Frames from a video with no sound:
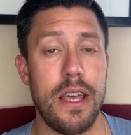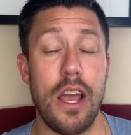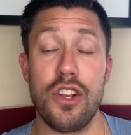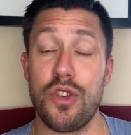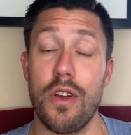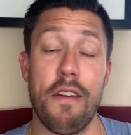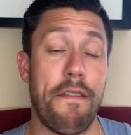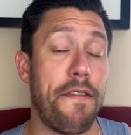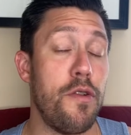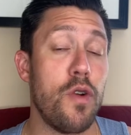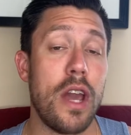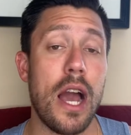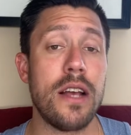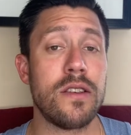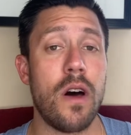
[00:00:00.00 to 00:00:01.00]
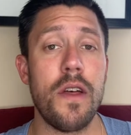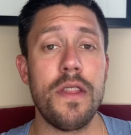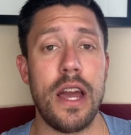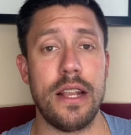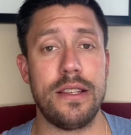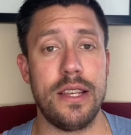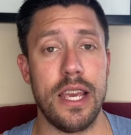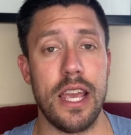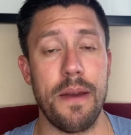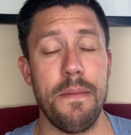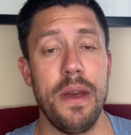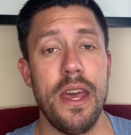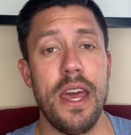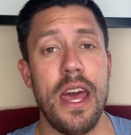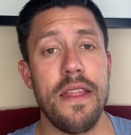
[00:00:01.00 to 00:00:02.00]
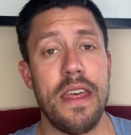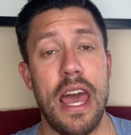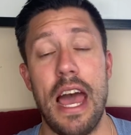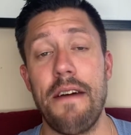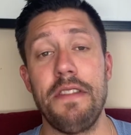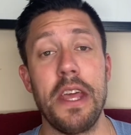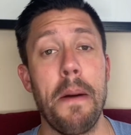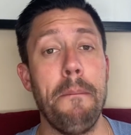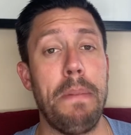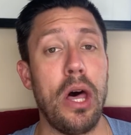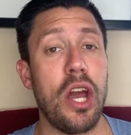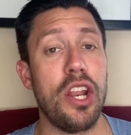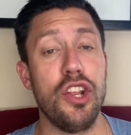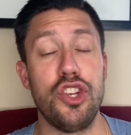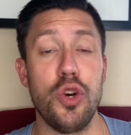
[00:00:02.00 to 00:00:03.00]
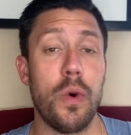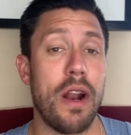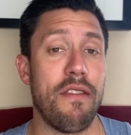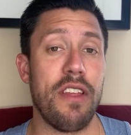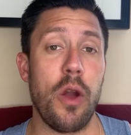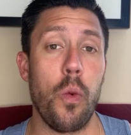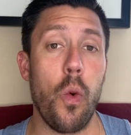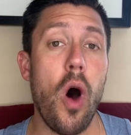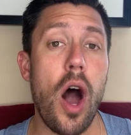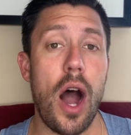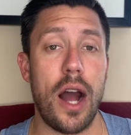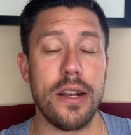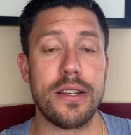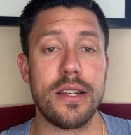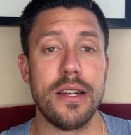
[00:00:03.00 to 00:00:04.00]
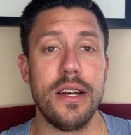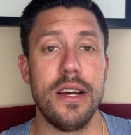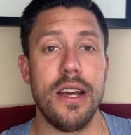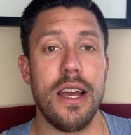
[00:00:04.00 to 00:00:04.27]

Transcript: And there's only a few guys on that team that have the ability to do whatever they want